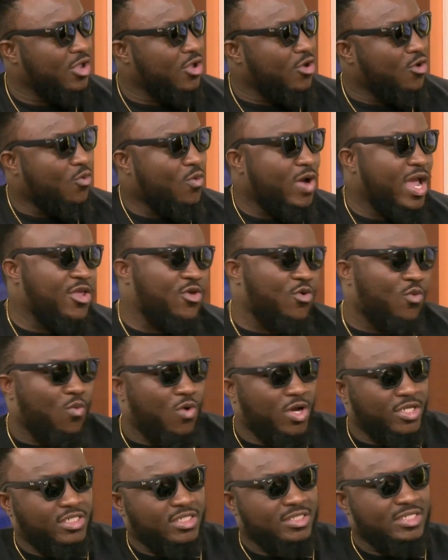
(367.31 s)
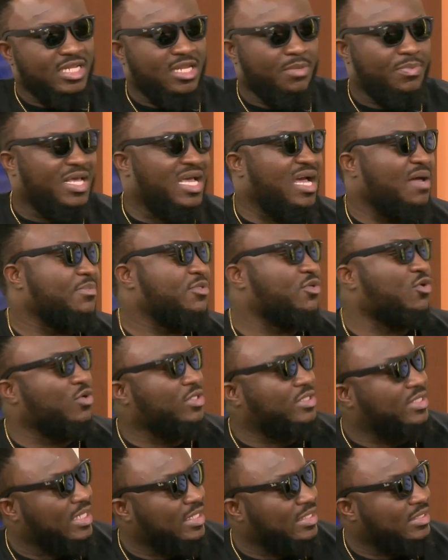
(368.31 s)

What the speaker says: where you watch it and it becomes content.